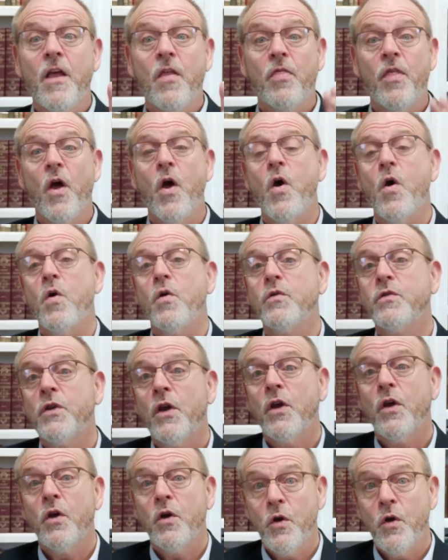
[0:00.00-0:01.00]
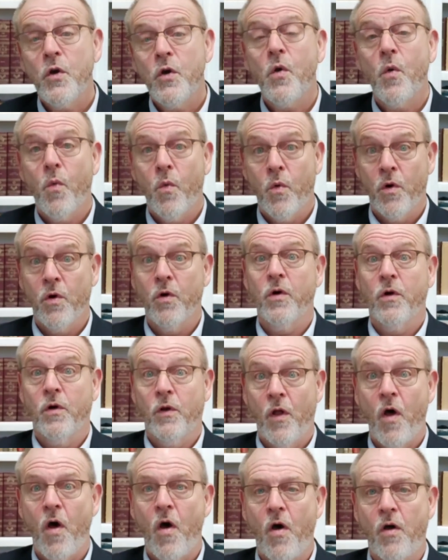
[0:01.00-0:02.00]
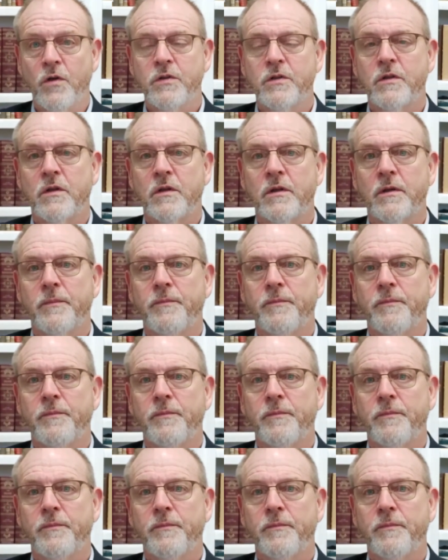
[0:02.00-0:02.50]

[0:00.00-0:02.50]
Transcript: those who were lost.